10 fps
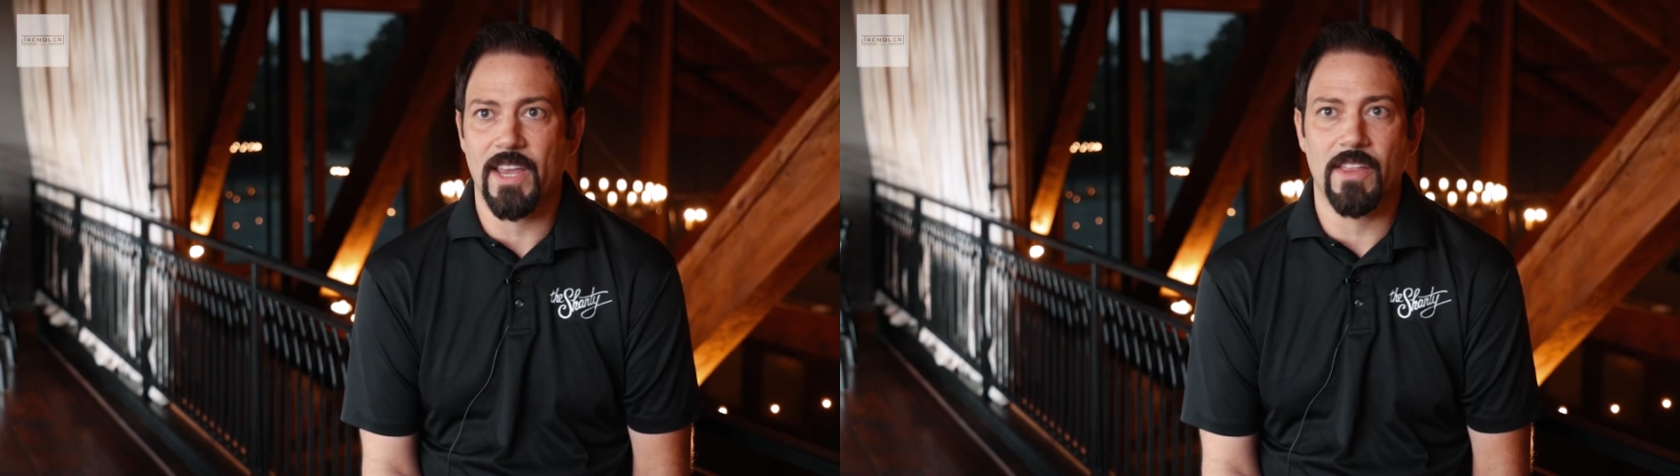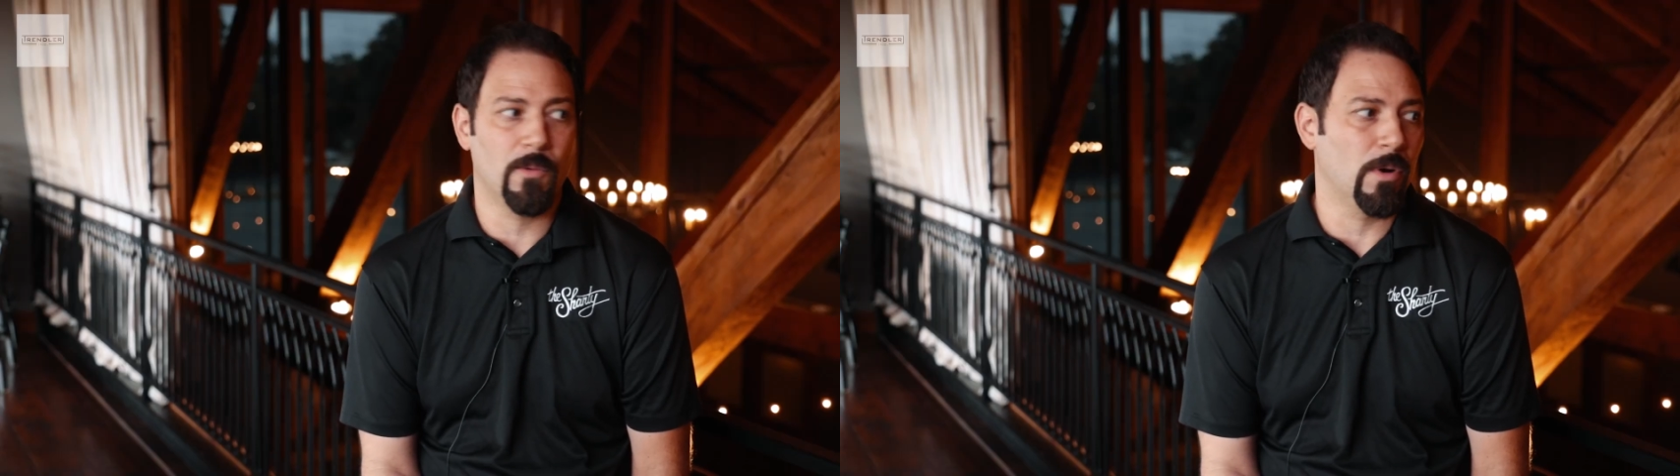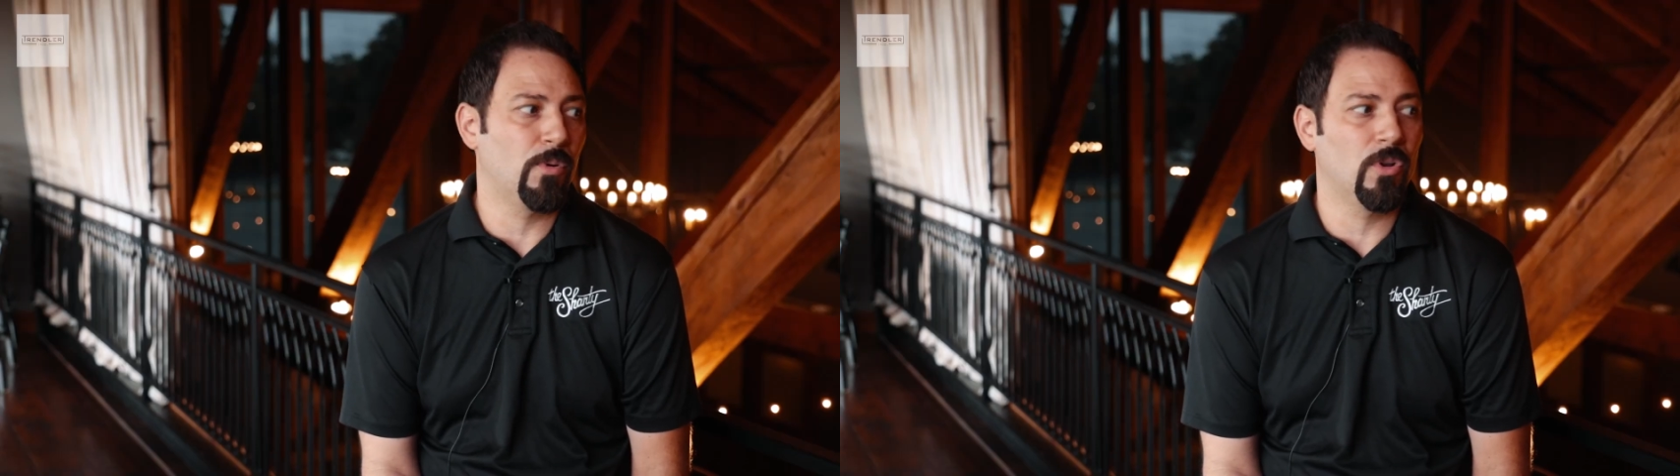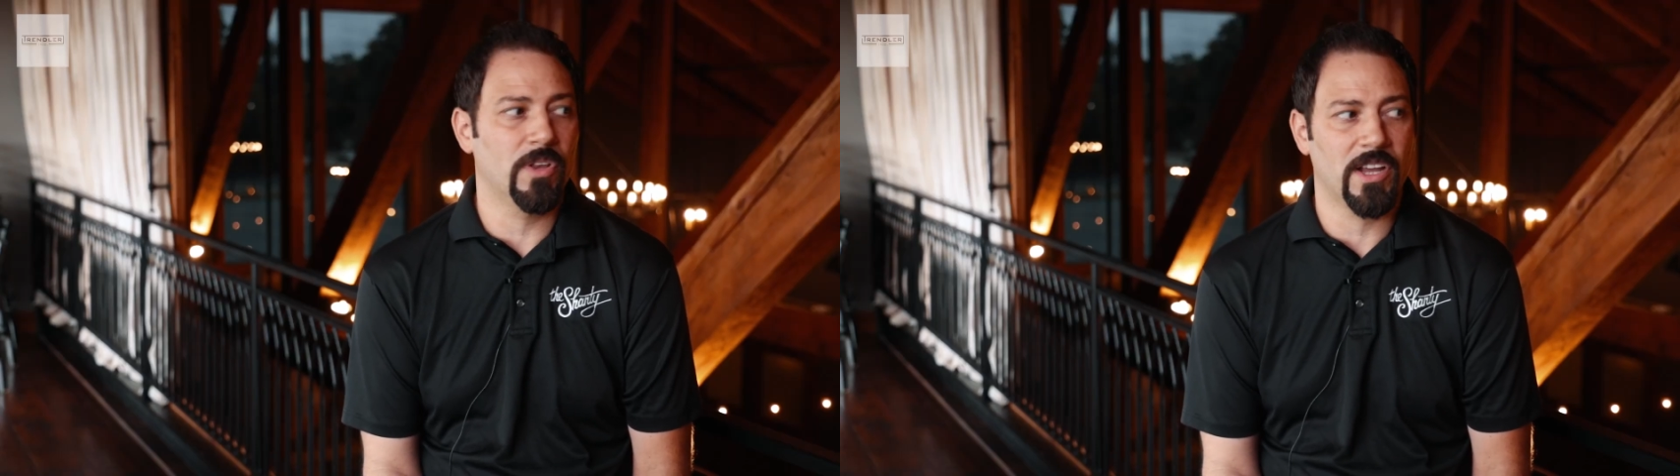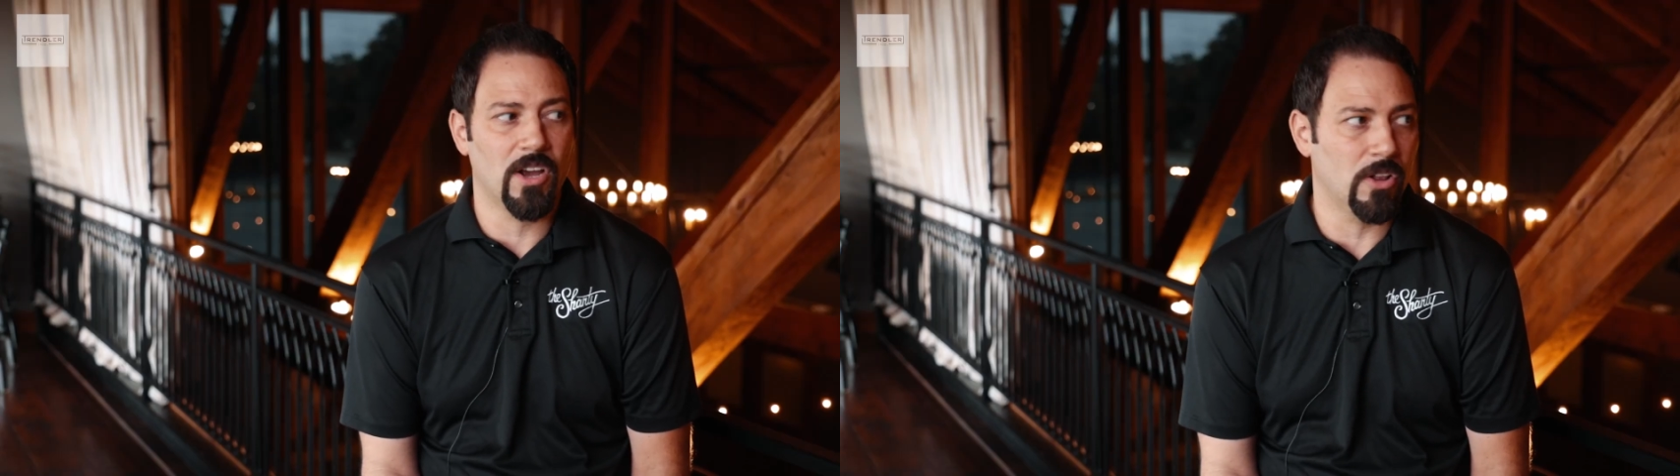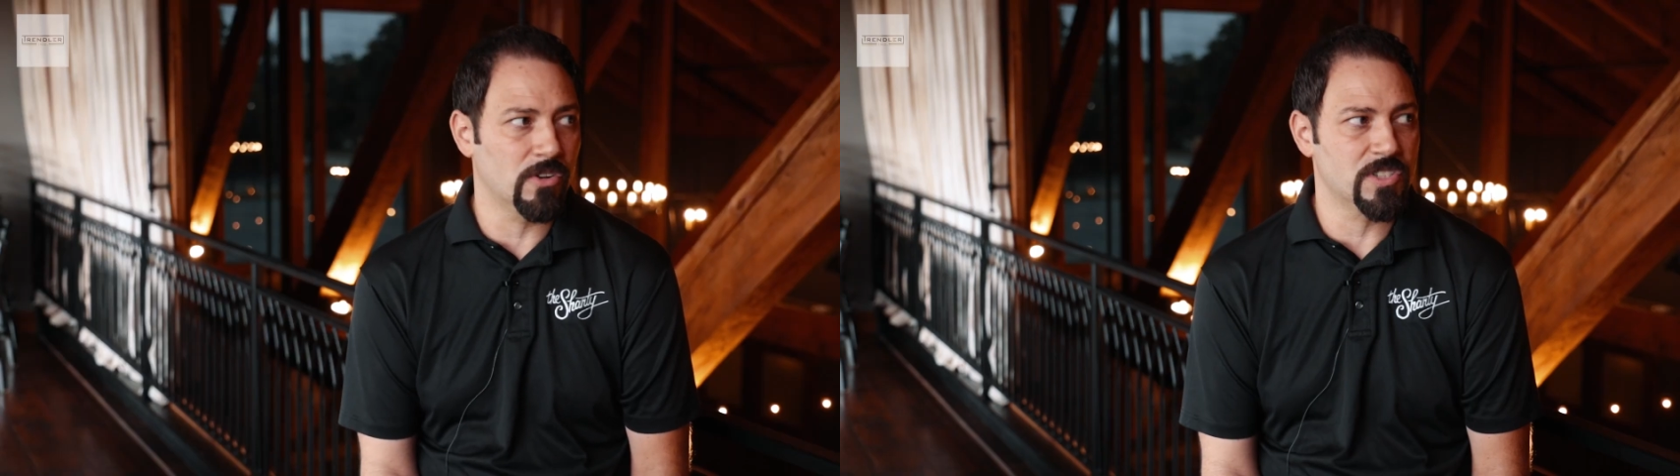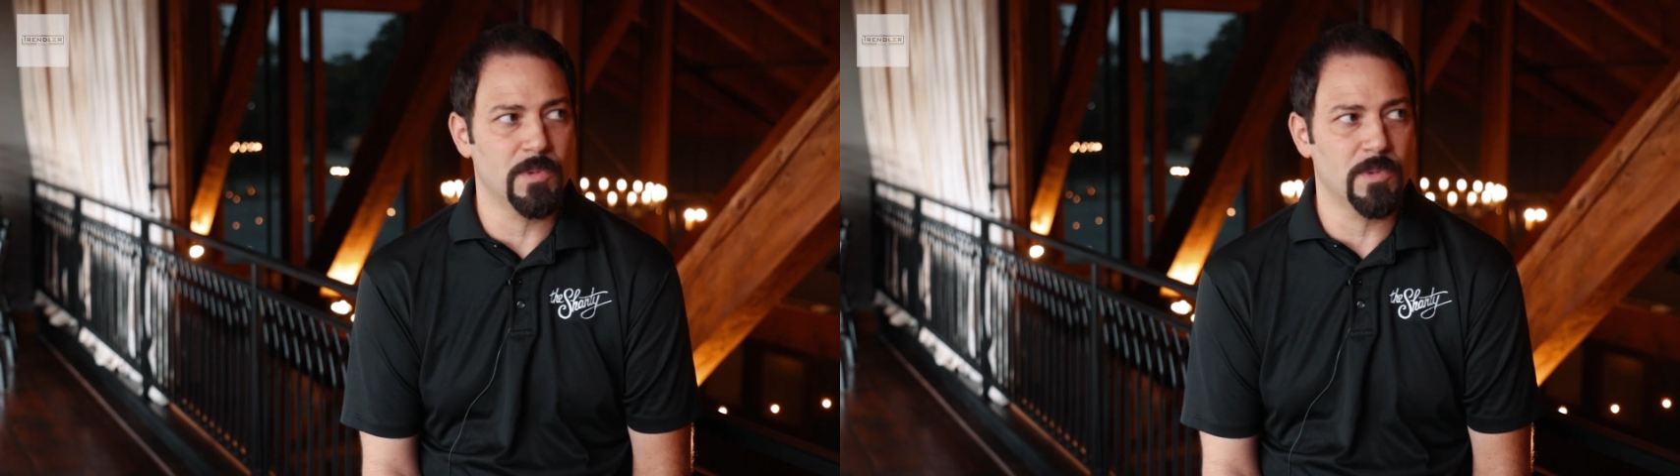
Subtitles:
and they were pulling colors